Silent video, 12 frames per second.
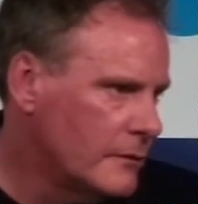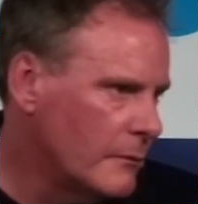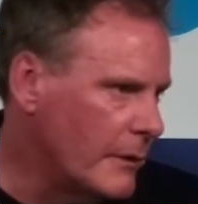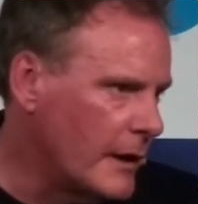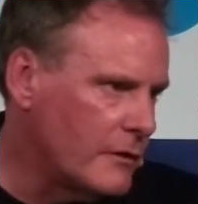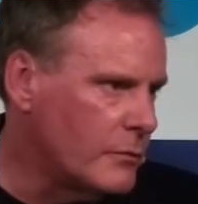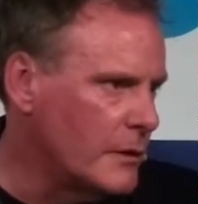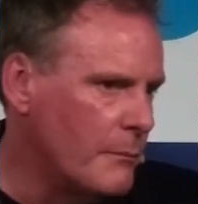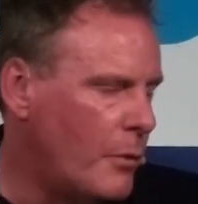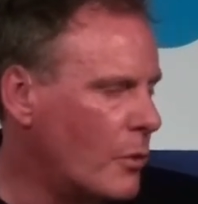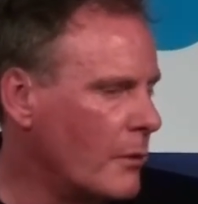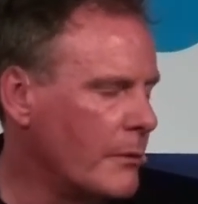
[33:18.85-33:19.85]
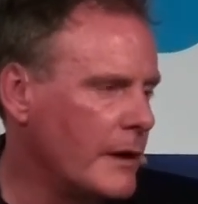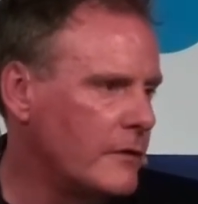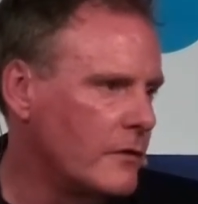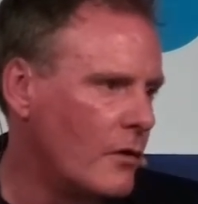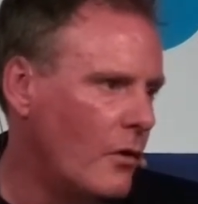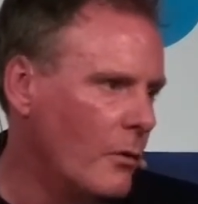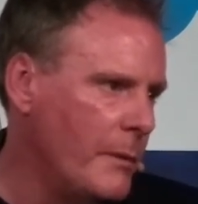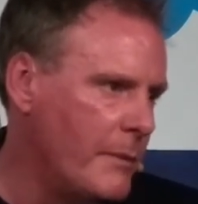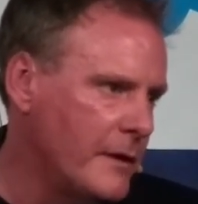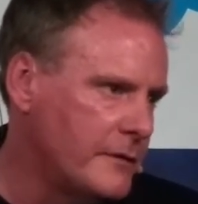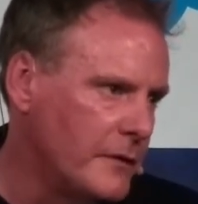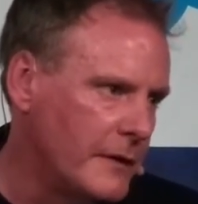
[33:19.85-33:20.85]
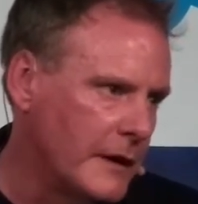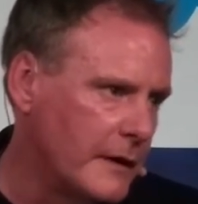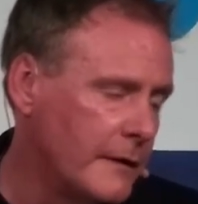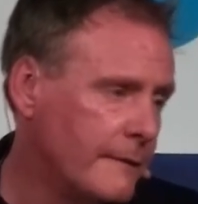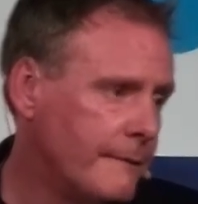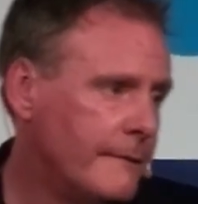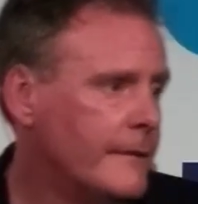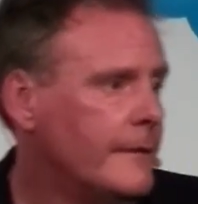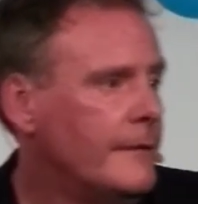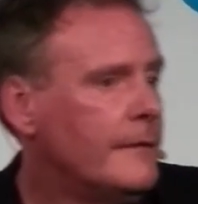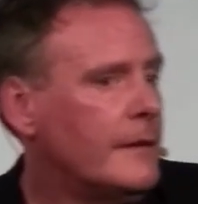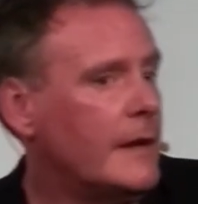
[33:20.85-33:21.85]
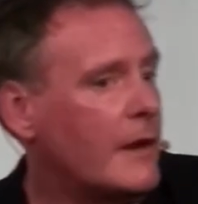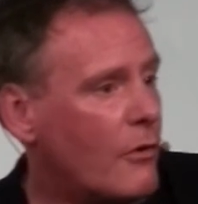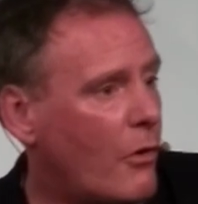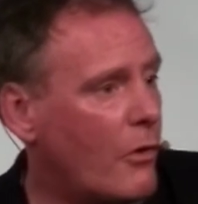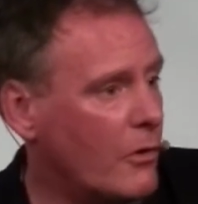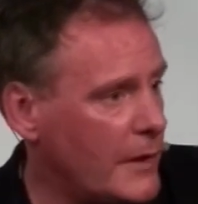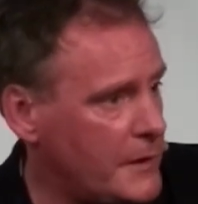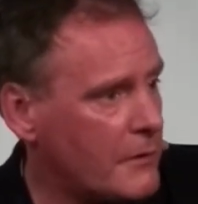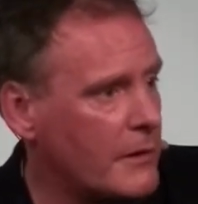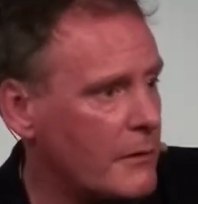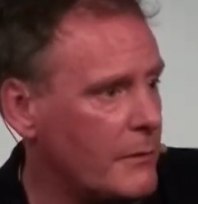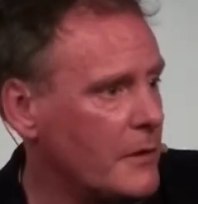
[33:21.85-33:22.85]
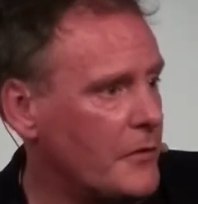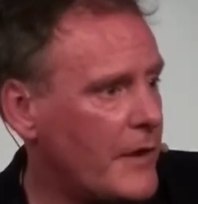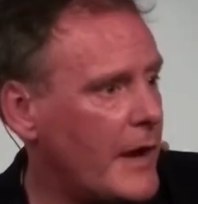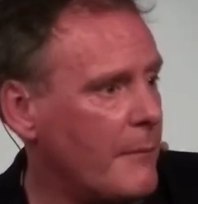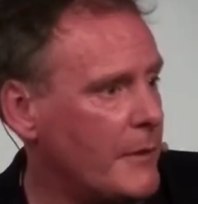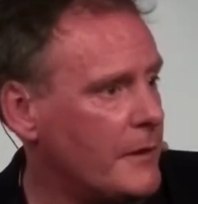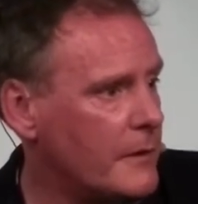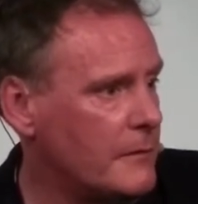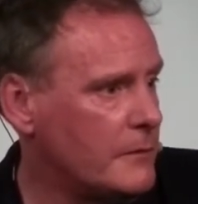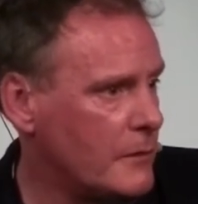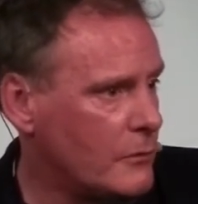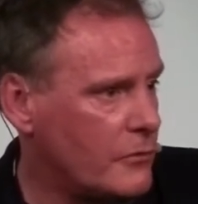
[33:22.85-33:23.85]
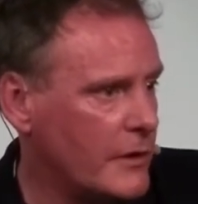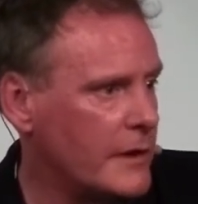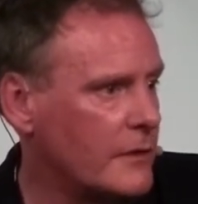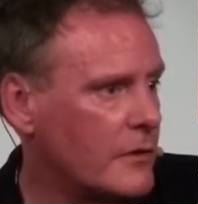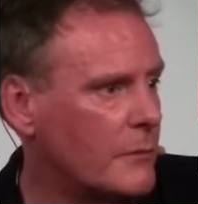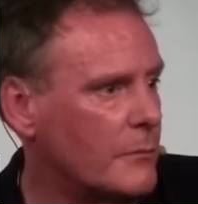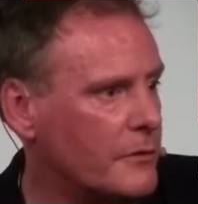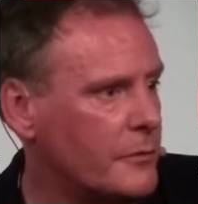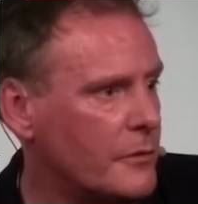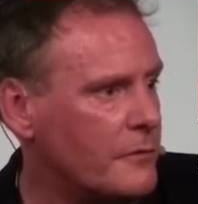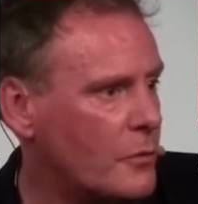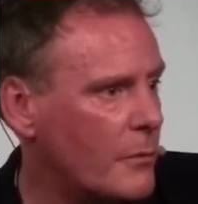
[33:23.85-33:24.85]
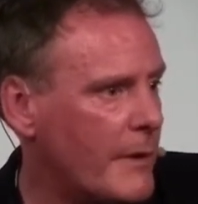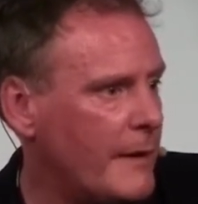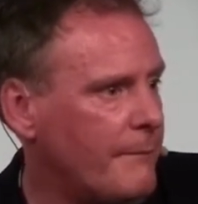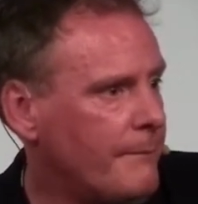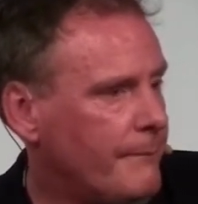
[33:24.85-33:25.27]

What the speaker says: I think it's really important. I think it should all be based in data and then all integrated real time into, trading terminal sort of format.